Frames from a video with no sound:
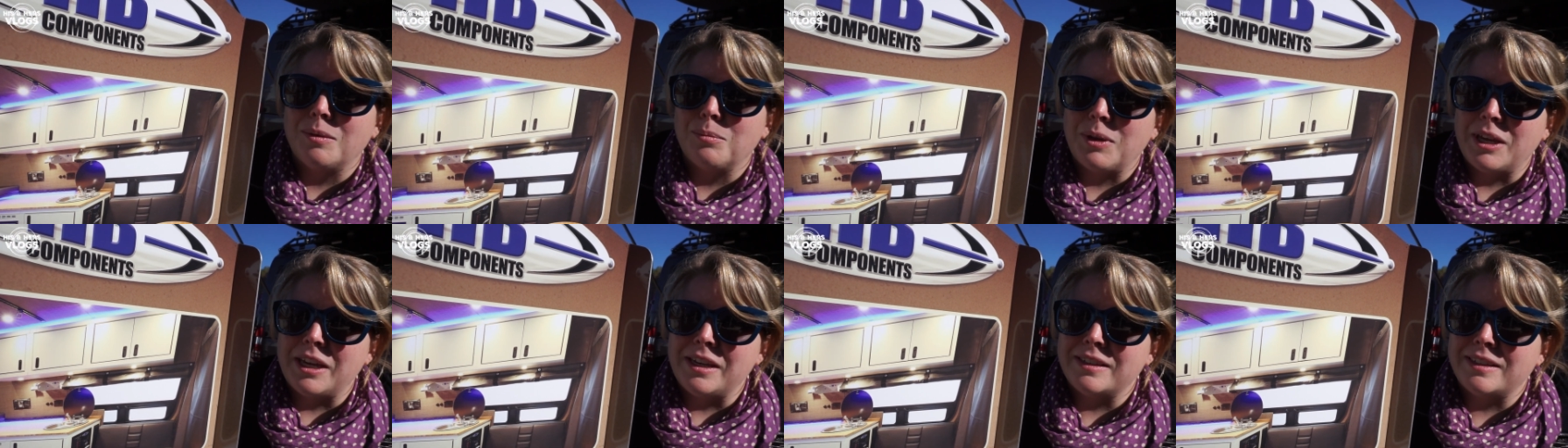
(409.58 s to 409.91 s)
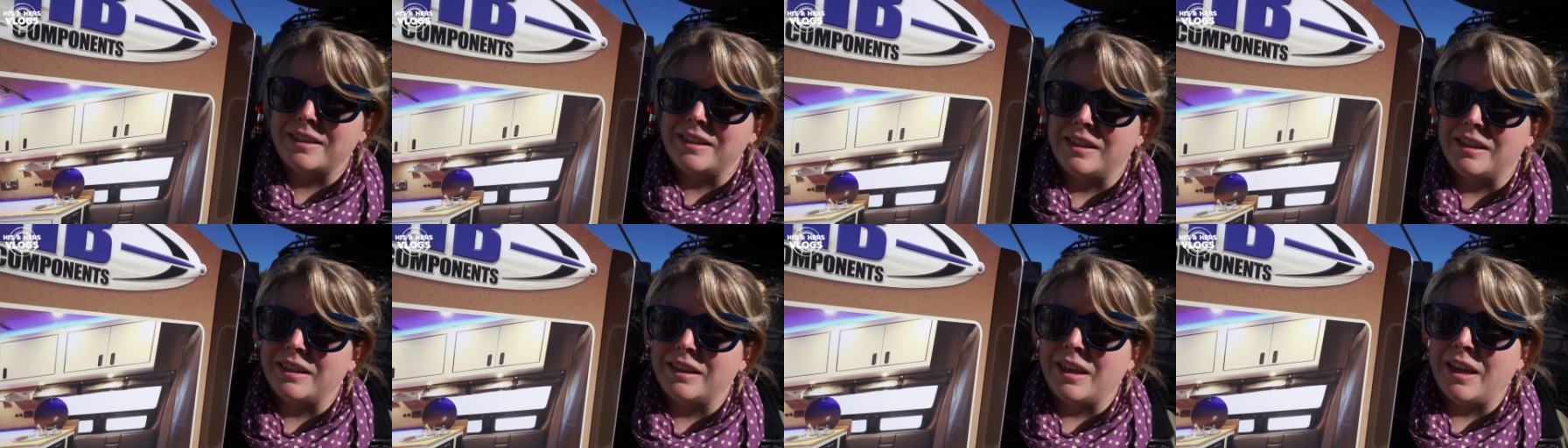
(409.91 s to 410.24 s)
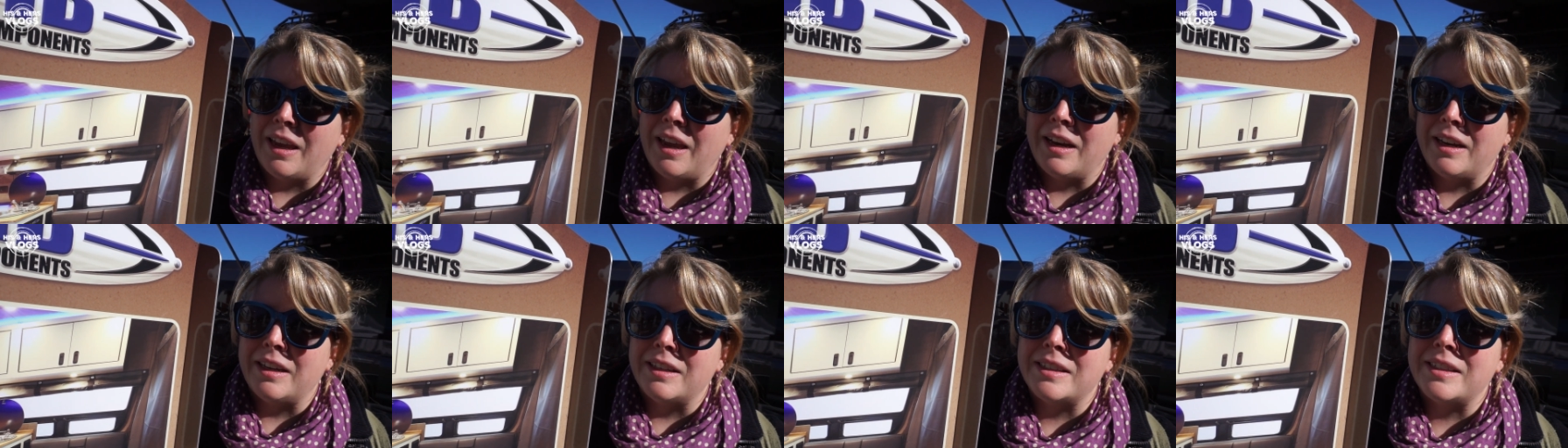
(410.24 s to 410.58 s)
amazing,
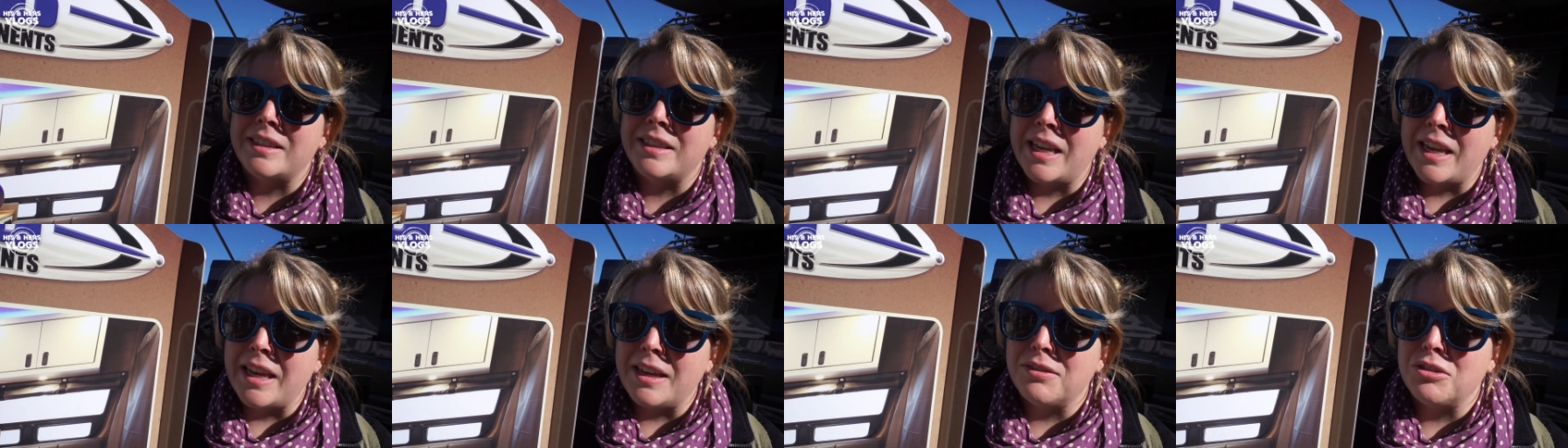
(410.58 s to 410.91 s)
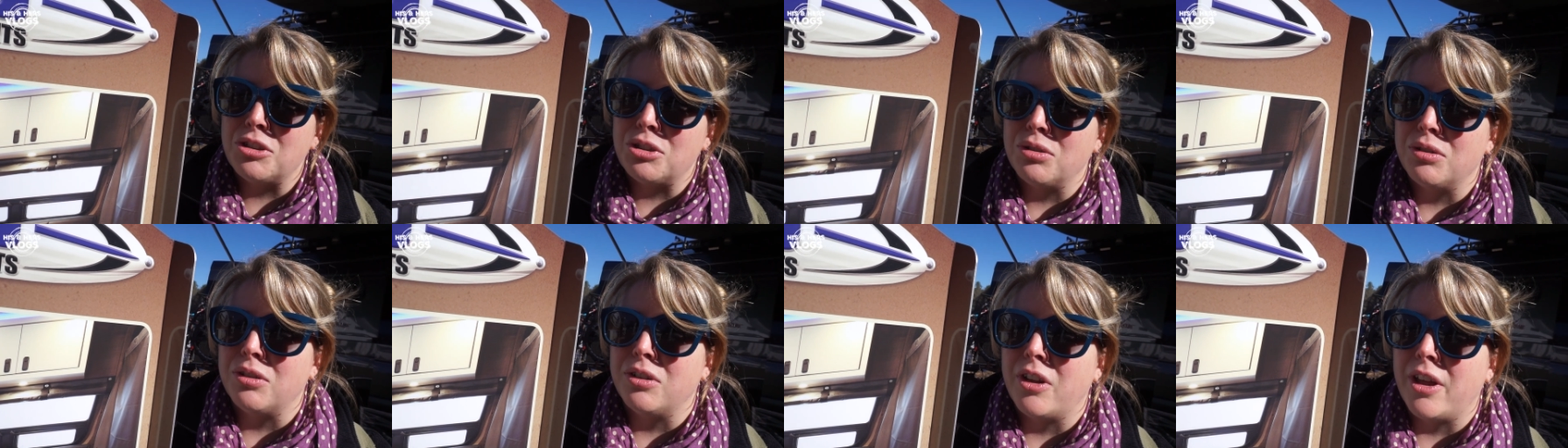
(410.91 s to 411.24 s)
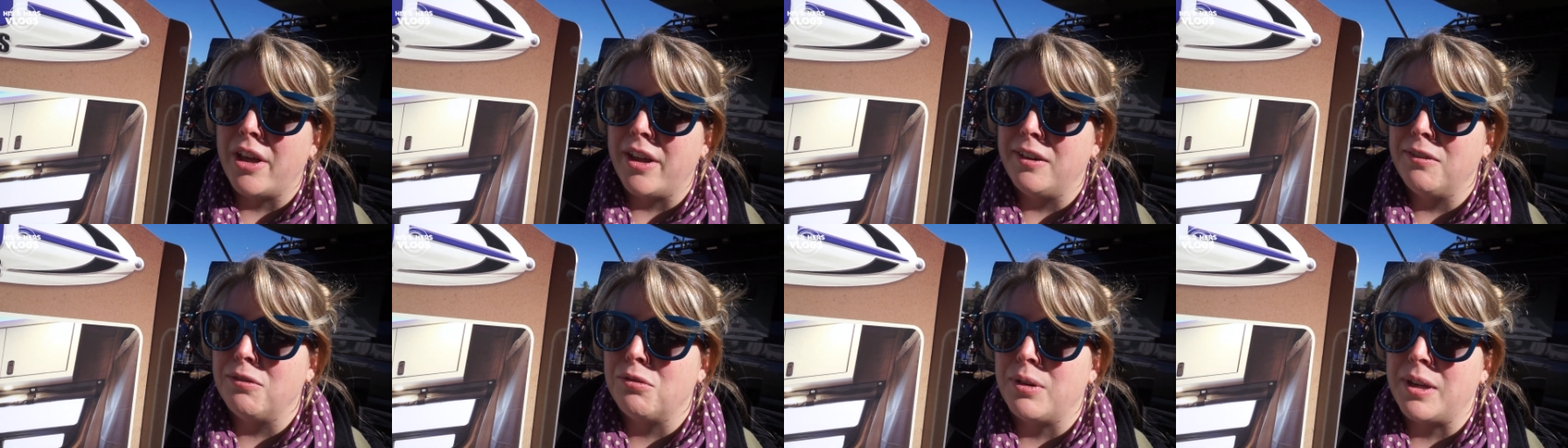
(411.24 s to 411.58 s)
and it saves you a
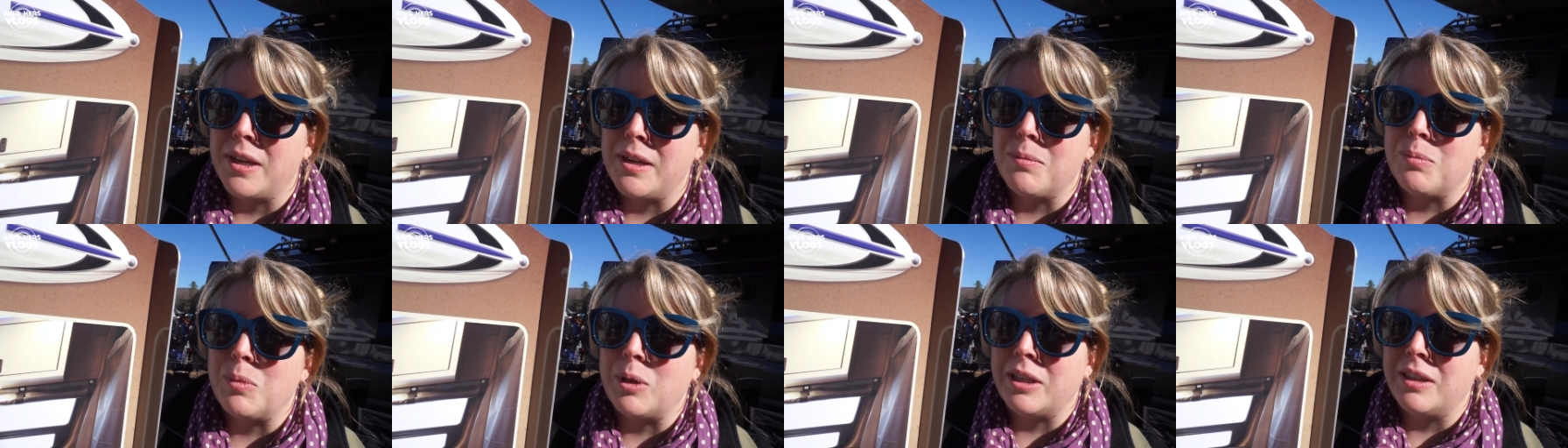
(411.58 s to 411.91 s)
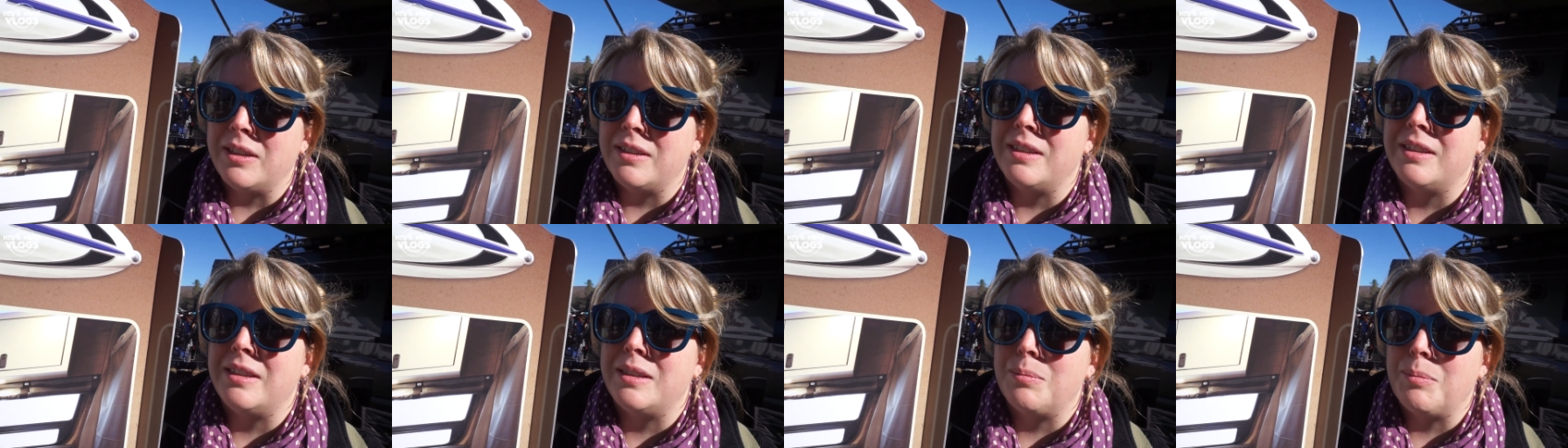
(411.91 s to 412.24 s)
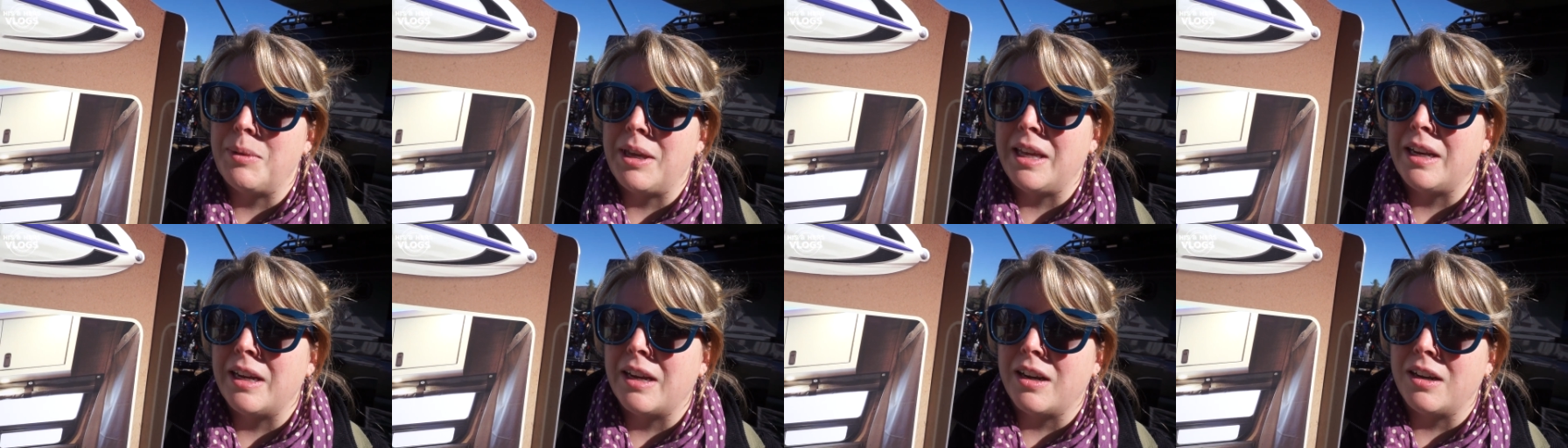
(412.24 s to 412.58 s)
lot of weight because it's
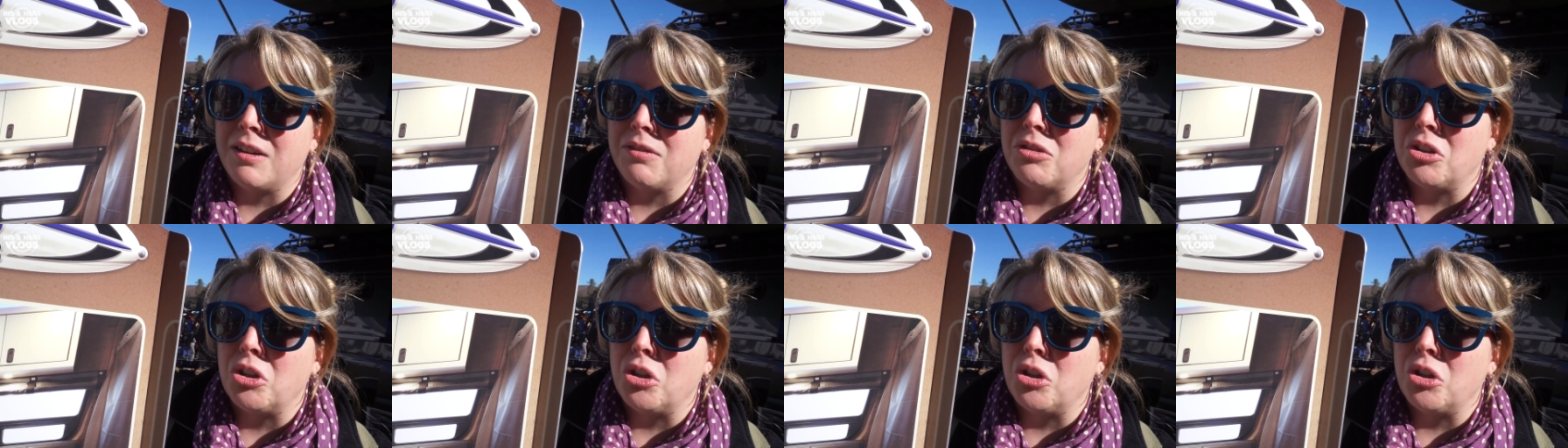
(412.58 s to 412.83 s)
made out of